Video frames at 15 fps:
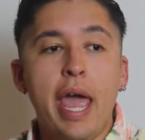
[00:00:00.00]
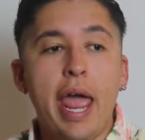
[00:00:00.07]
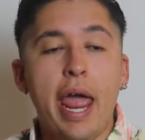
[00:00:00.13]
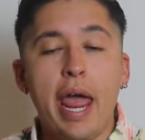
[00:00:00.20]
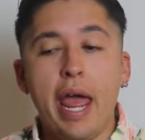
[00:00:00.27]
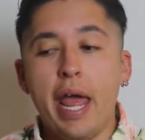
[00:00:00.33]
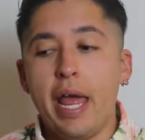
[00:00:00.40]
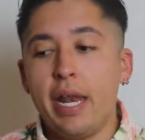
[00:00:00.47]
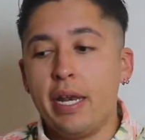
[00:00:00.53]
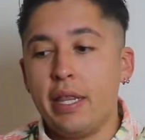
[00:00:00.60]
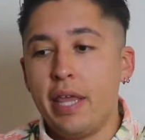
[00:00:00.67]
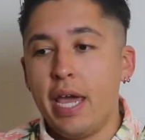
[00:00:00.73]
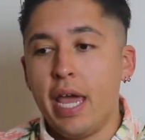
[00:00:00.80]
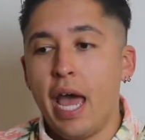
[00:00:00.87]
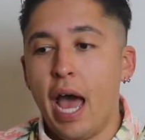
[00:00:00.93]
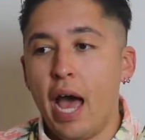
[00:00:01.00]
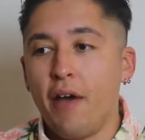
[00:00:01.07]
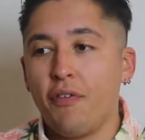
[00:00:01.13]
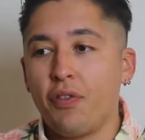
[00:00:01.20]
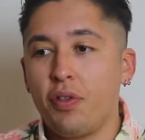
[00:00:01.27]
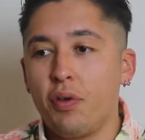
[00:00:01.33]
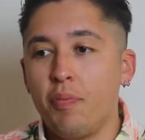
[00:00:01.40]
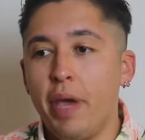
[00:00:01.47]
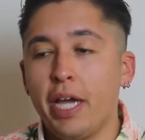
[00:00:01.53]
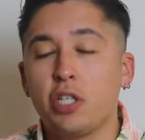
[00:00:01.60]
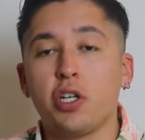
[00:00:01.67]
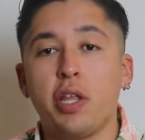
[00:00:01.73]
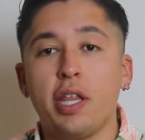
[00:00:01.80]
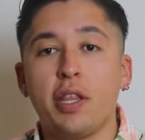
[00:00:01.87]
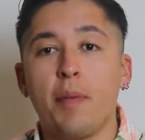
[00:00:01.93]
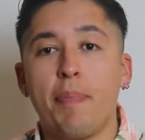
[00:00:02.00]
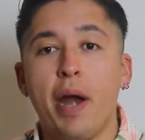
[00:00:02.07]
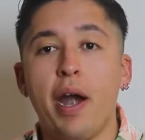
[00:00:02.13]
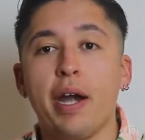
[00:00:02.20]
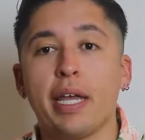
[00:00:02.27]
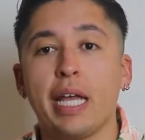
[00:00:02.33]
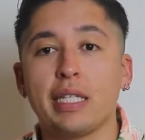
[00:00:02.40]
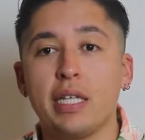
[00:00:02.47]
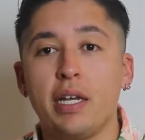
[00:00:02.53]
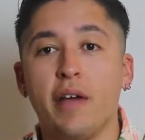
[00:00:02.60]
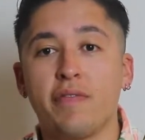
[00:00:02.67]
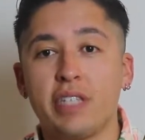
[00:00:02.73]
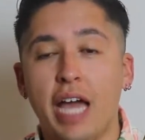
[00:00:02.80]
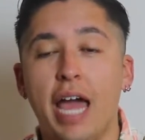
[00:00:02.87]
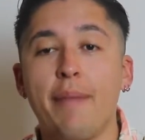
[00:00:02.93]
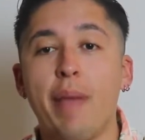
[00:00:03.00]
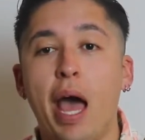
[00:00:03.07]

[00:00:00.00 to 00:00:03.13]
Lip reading: and they have to make sure that their parrot gets enough time